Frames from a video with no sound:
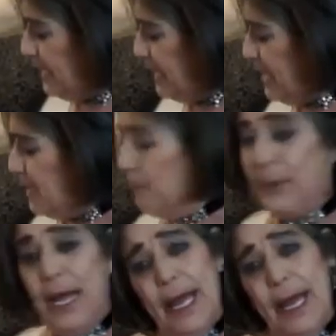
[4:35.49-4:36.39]
Getting a
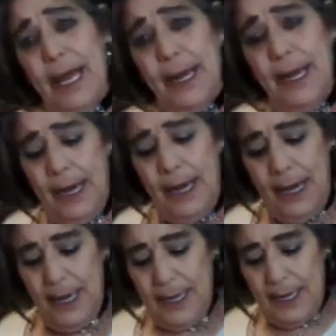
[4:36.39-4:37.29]
pen
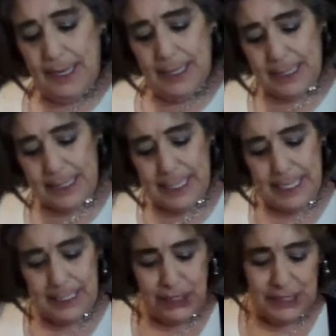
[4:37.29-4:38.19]

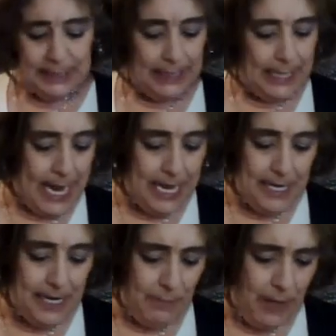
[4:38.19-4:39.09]
and just
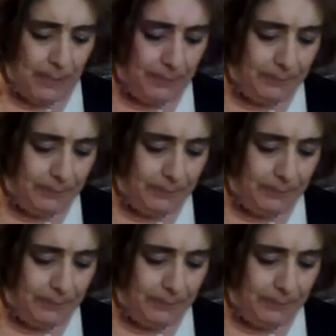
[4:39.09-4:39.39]
lining them up.